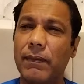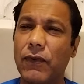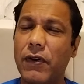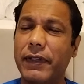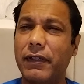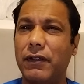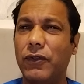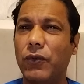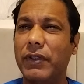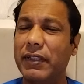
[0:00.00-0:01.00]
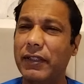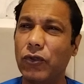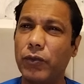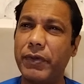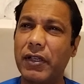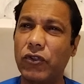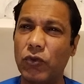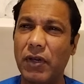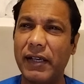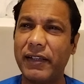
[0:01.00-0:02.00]
the border, to
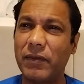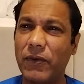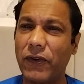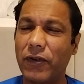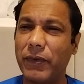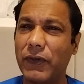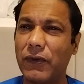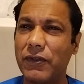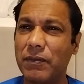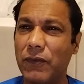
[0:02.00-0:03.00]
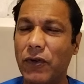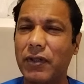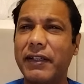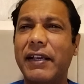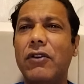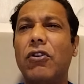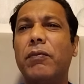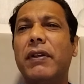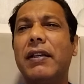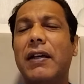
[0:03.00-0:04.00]
Ethiopia-Somalia border, because border
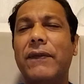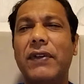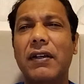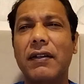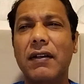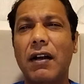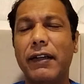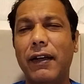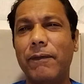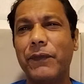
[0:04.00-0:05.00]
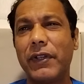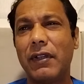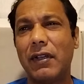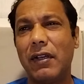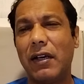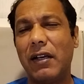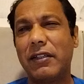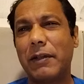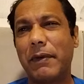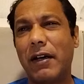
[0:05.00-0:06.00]
cannot be left unguarded.
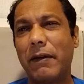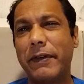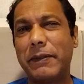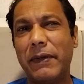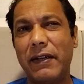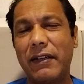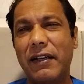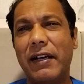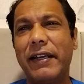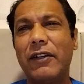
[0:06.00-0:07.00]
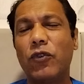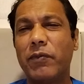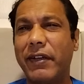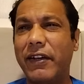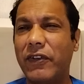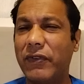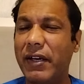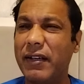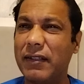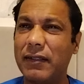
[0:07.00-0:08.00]
Al-Shabaab has been trying to
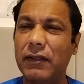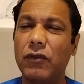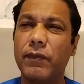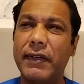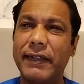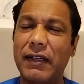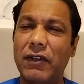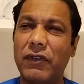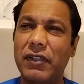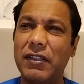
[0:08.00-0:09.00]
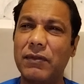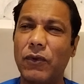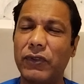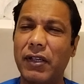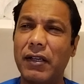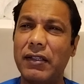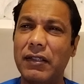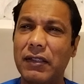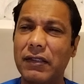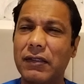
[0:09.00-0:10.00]
penetrate Ethiopian territories. More than a
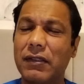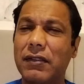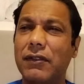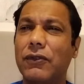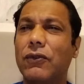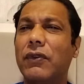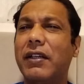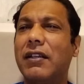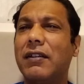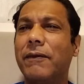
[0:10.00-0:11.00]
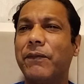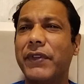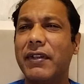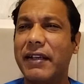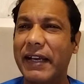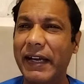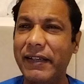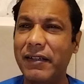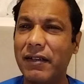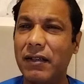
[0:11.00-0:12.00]
year ago, it
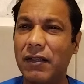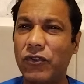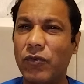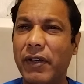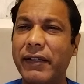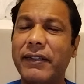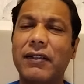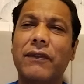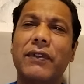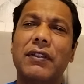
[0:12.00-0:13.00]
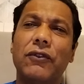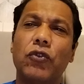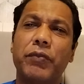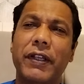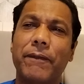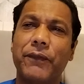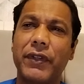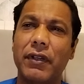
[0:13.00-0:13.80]
entered the Somali region of Ethiopia.